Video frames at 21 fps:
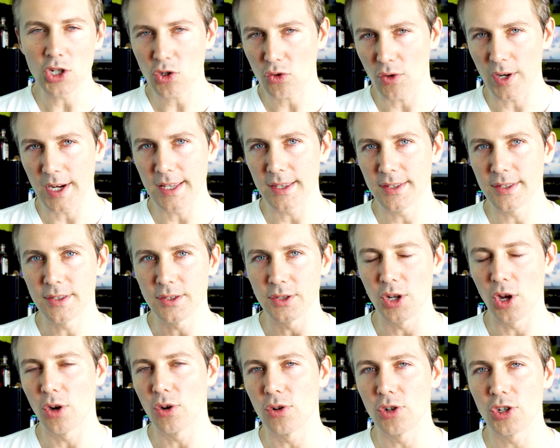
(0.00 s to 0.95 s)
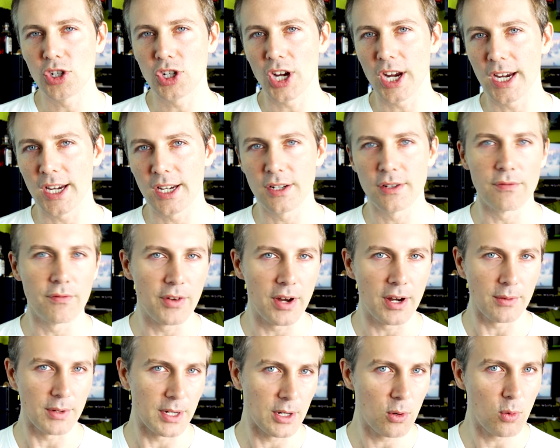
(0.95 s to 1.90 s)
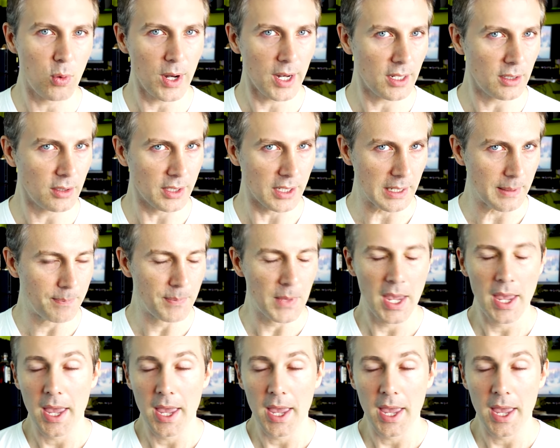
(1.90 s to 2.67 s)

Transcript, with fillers: trends don't change very quickly.